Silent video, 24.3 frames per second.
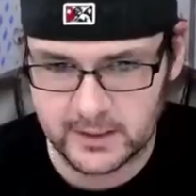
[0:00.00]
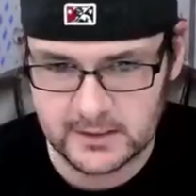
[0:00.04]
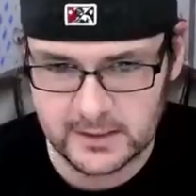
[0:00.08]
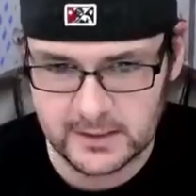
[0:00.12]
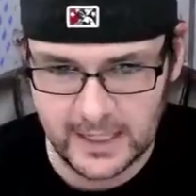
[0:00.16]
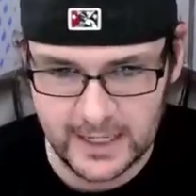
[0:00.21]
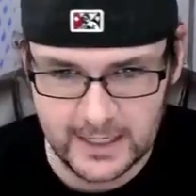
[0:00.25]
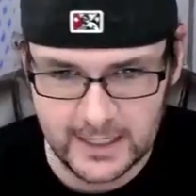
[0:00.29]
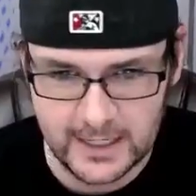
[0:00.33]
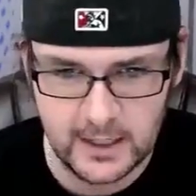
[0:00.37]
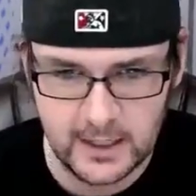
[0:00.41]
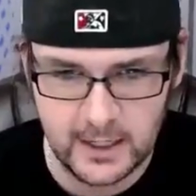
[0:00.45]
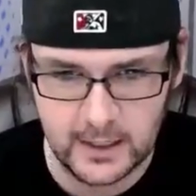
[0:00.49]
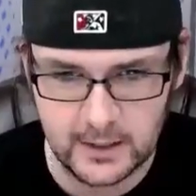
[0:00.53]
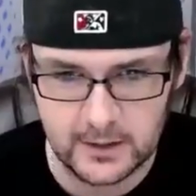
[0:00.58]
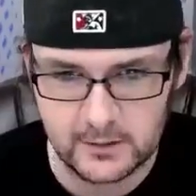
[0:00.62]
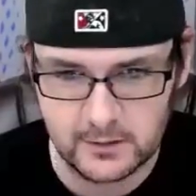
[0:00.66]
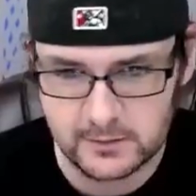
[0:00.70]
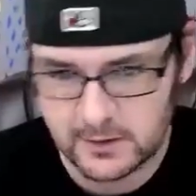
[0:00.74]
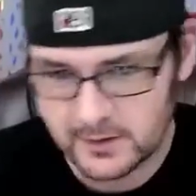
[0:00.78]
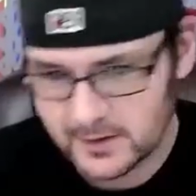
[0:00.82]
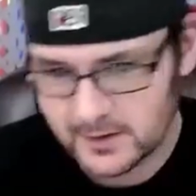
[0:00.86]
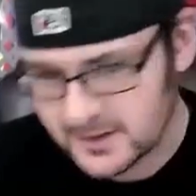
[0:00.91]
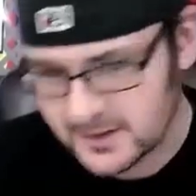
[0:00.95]
came here
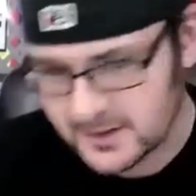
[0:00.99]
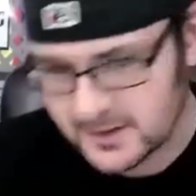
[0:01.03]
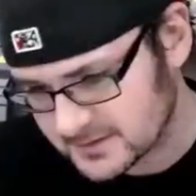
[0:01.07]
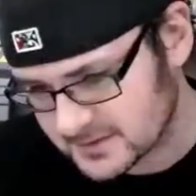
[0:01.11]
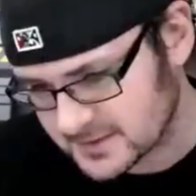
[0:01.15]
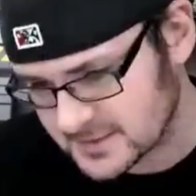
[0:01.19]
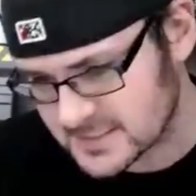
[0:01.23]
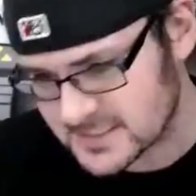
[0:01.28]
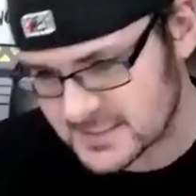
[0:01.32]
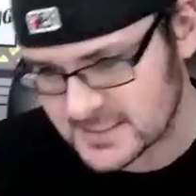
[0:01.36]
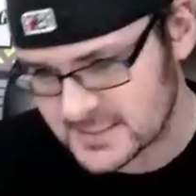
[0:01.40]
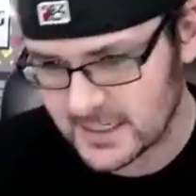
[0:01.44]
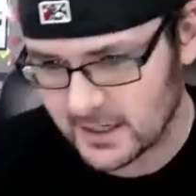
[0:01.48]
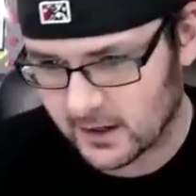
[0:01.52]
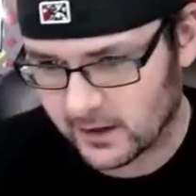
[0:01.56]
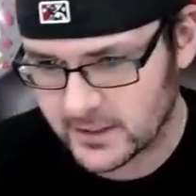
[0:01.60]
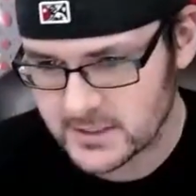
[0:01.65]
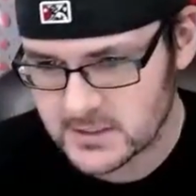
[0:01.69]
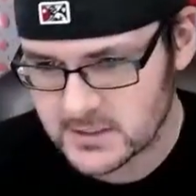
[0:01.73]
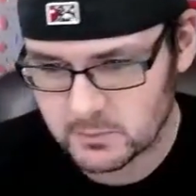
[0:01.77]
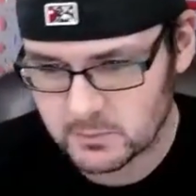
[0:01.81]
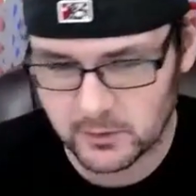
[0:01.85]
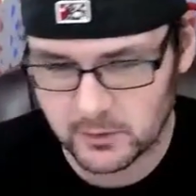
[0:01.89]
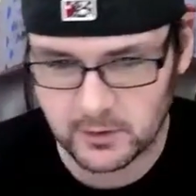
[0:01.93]
to see
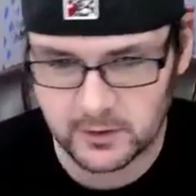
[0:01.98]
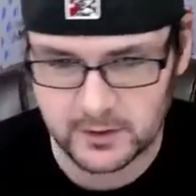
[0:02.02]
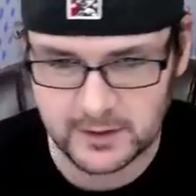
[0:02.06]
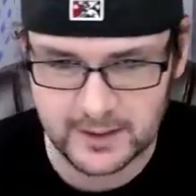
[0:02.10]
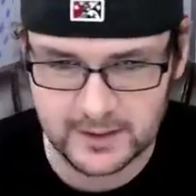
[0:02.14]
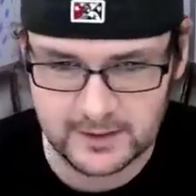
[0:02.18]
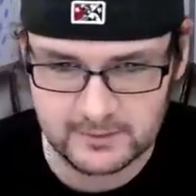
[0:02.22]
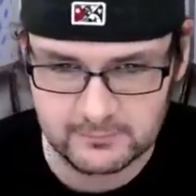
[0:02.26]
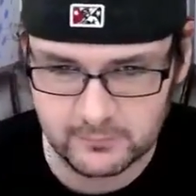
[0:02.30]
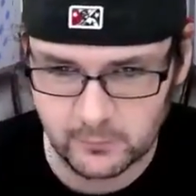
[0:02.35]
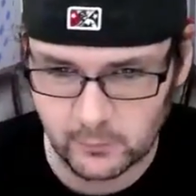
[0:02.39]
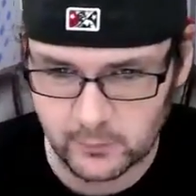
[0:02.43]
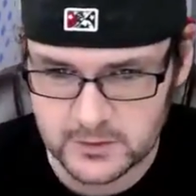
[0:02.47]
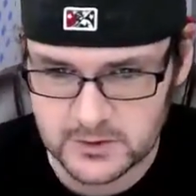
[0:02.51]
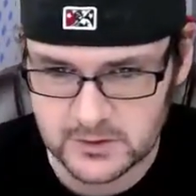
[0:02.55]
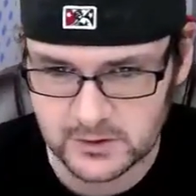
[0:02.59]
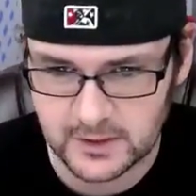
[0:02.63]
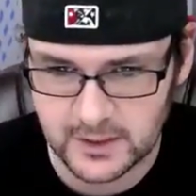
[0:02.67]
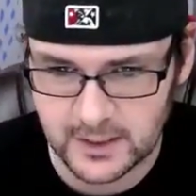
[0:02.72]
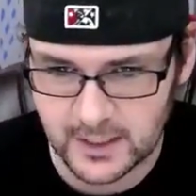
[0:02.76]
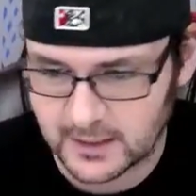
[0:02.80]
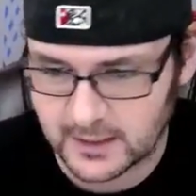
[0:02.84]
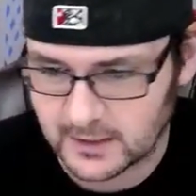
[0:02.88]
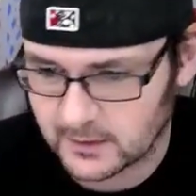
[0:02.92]
Iceberg, and he unfortunately he
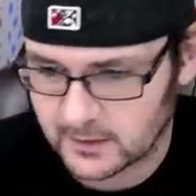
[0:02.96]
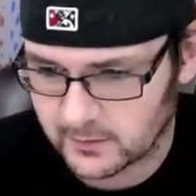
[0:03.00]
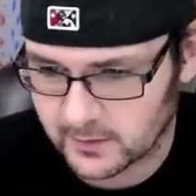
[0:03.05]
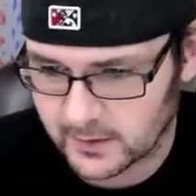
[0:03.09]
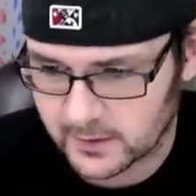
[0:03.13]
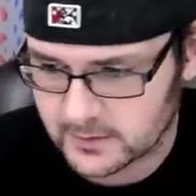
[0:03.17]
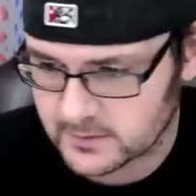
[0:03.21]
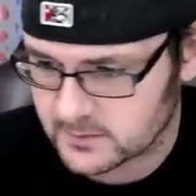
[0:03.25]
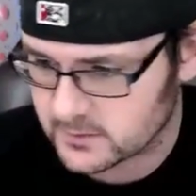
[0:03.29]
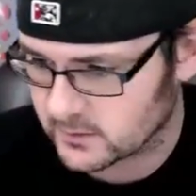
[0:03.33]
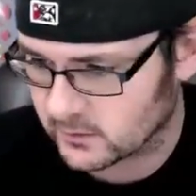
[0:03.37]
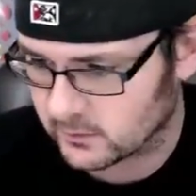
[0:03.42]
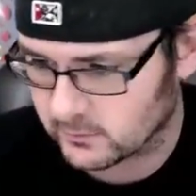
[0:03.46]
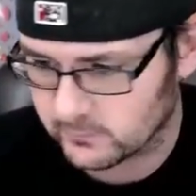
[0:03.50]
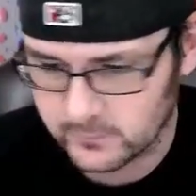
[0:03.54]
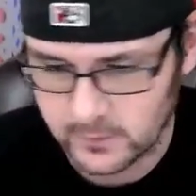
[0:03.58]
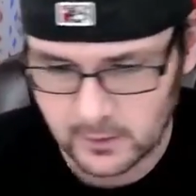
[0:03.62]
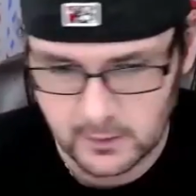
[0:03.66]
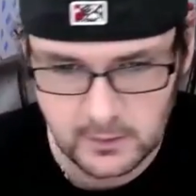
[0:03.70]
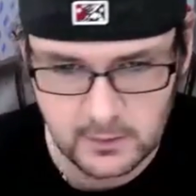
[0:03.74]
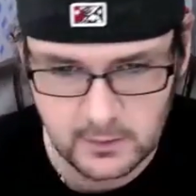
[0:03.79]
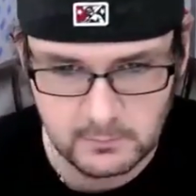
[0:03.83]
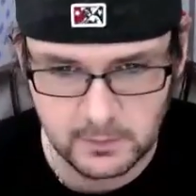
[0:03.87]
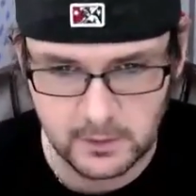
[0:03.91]
ain't here yet. So,
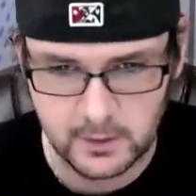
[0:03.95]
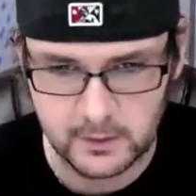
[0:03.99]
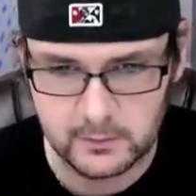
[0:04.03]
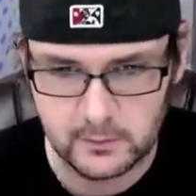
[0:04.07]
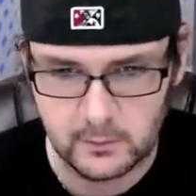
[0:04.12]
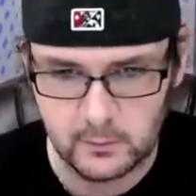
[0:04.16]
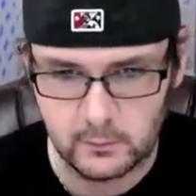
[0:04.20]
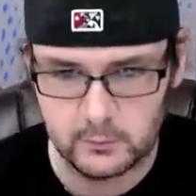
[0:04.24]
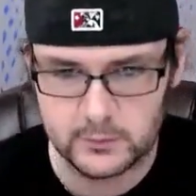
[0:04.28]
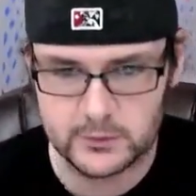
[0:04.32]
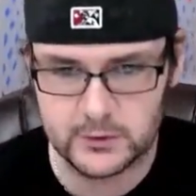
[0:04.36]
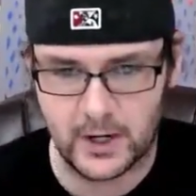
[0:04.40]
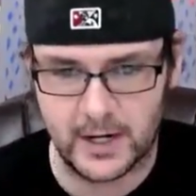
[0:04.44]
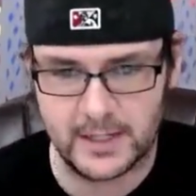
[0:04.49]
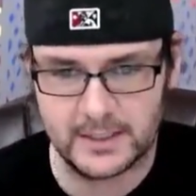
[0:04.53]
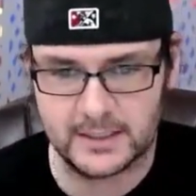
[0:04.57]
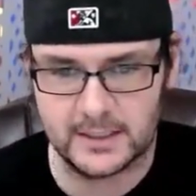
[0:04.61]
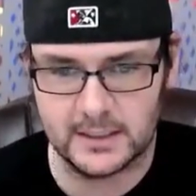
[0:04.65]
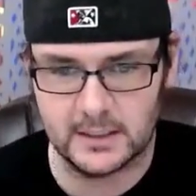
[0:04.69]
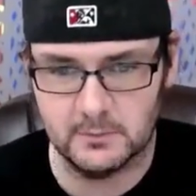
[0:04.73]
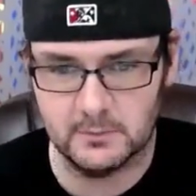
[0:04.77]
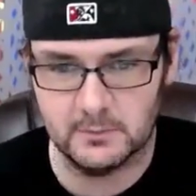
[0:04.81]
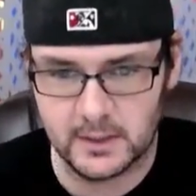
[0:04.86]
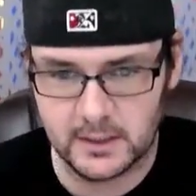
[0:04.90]
but we're trying to get
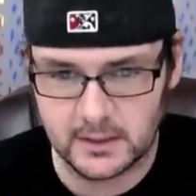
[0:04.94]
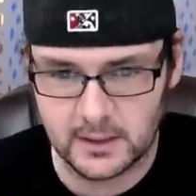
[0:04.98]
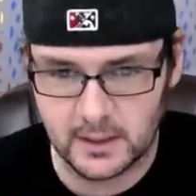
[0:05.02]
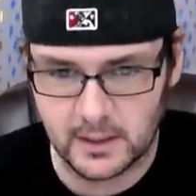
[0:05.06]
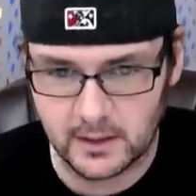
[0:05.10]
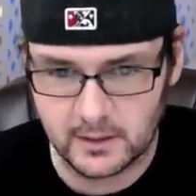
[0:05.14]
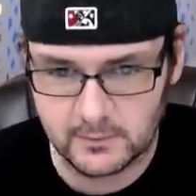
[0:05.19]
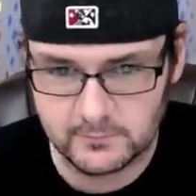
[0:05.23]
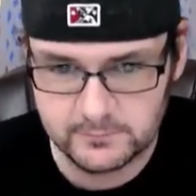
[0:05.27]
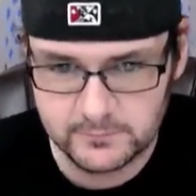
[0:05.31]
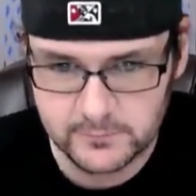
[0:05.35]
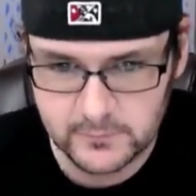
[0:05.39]
him in here.